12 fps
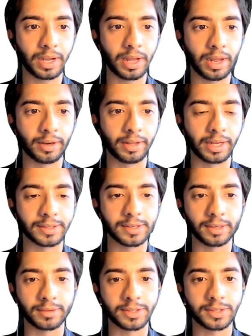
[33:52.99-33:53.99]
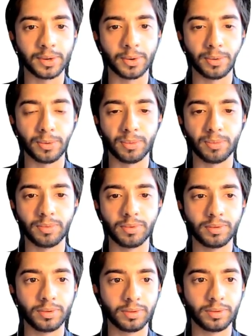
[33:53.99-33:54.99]
And that's it. So
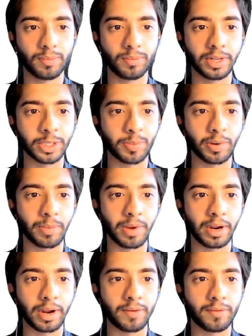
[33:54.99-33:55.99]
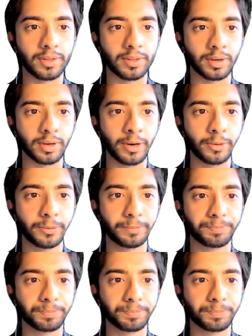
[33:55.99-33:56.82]
let's bring back everything now.